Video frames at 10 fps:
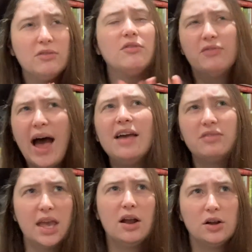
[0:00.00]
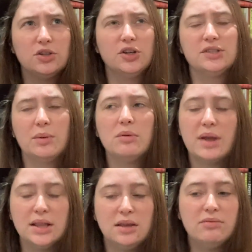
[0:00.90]
5 characters that we're
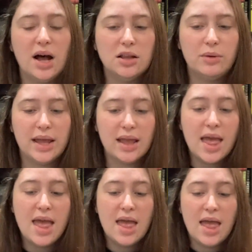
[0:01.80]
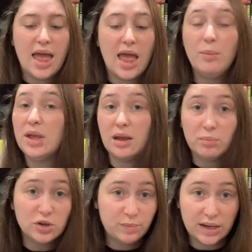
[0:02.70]
mainly following, and we get
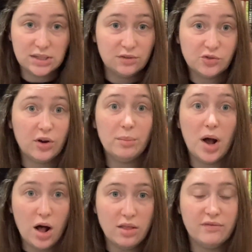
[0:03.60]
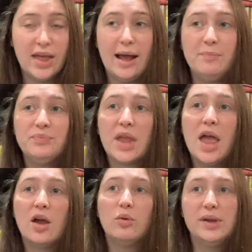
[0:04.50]
perspectives from all of them.
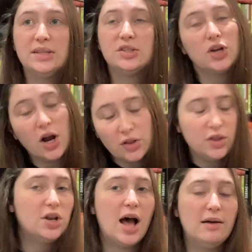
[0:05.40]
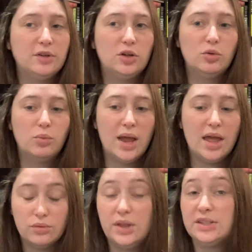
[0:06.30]
We start the novel
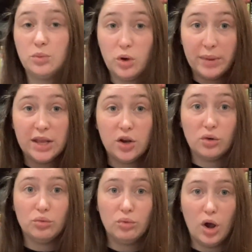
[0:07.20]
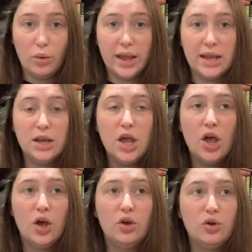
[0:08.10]
with this woman, Rowan,
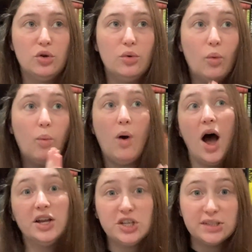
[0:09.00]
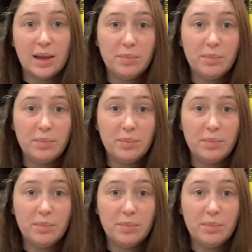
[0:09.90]
who washes up